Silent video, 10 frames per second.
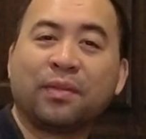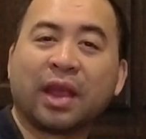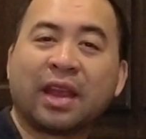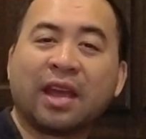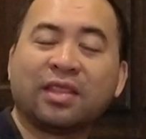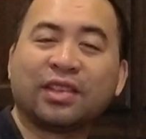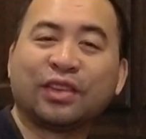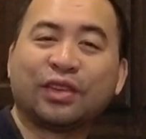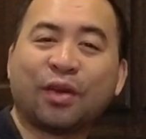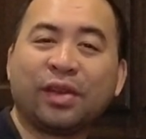Again, this
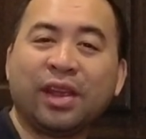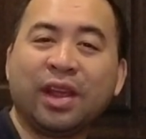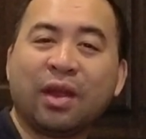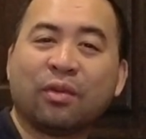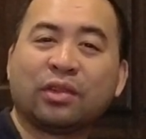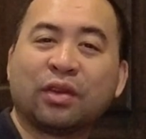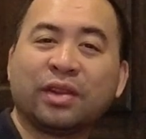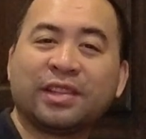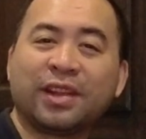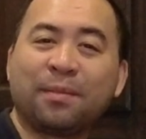is Tony with
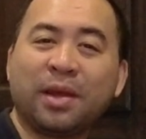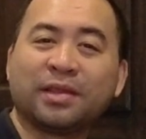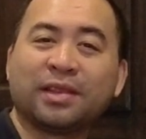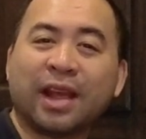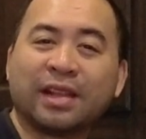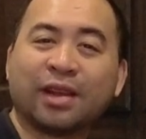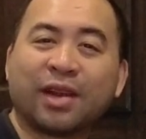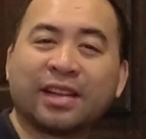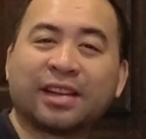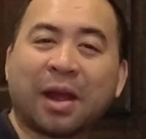Tony's Tidbits. Until
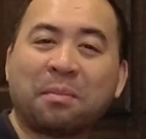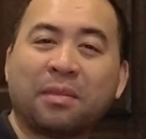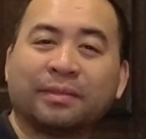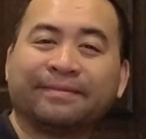next time.